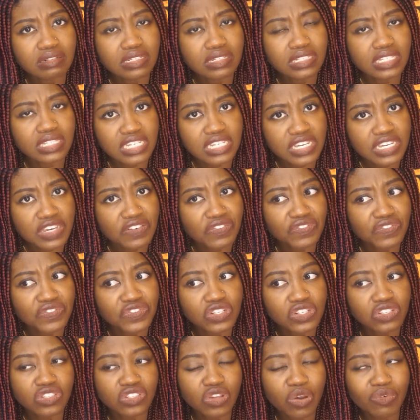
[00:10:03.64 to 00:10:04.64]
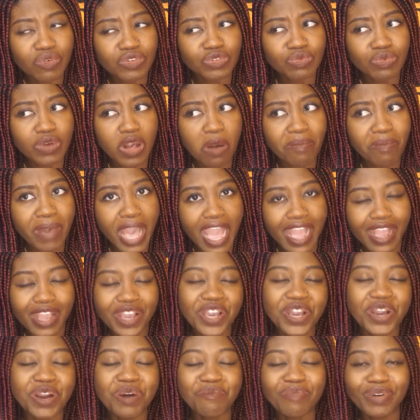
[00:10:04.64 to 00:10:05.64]
gift. So it was a while back.
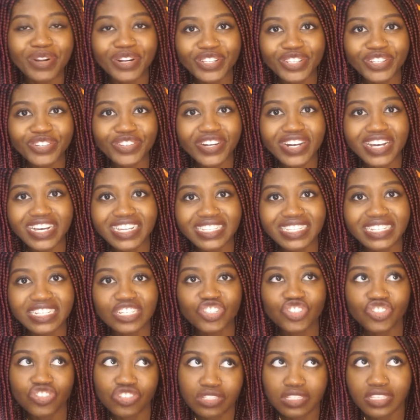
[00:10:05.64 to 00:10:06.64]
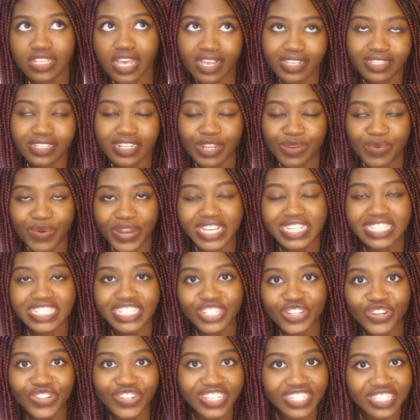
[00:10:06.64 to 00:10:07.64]
But her little cousin, she says anyway,
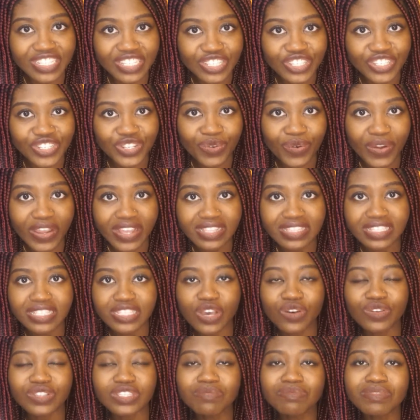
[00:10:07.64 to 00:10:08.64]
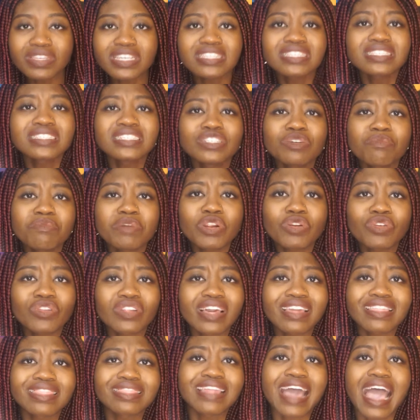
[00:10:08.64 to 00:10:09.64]
still listens to it. So something sentimental
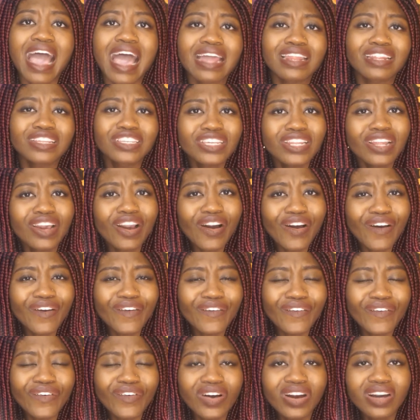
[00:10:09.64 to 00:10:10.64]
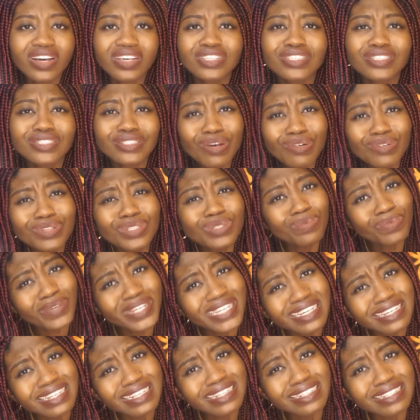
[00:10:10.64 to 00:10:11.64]
like that, you know? So
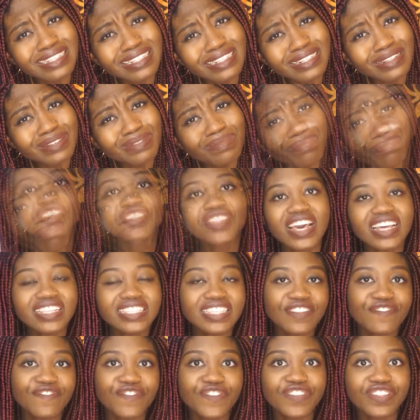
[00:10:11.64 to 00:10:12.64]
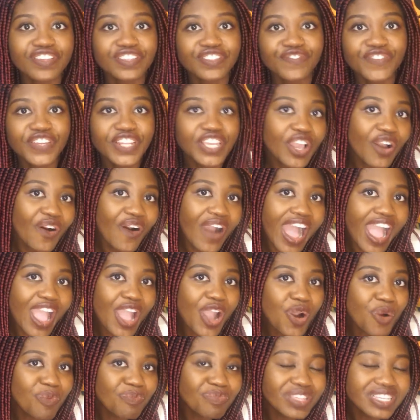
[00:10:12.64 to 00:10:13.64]
sweet. So that's it for this video. I
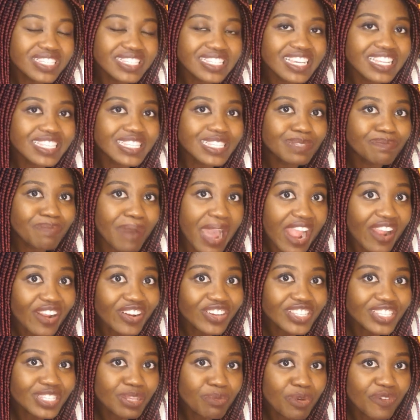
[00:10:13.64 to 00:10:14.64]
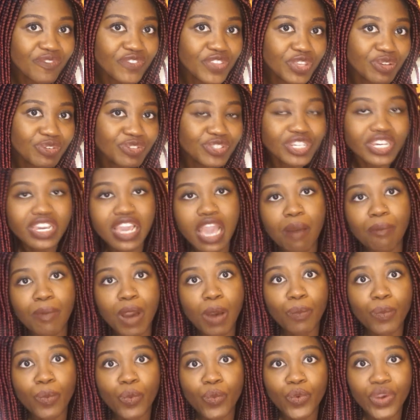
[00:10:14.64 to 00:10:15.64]
hope this inspired some of you to come
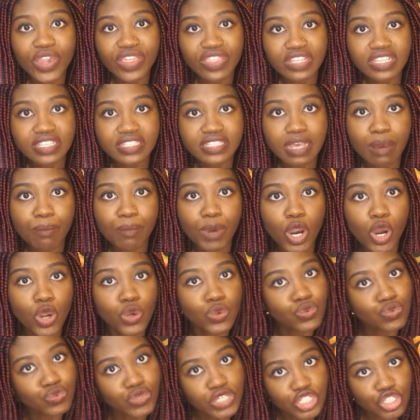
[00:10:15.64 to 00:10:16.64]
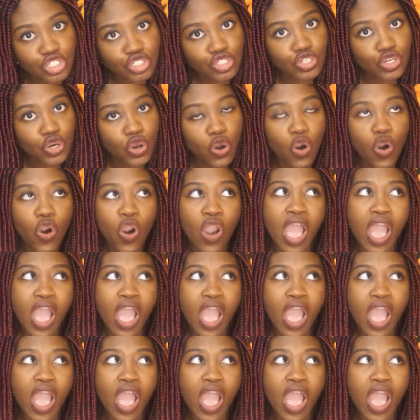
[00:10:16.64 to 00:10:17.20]
up with some original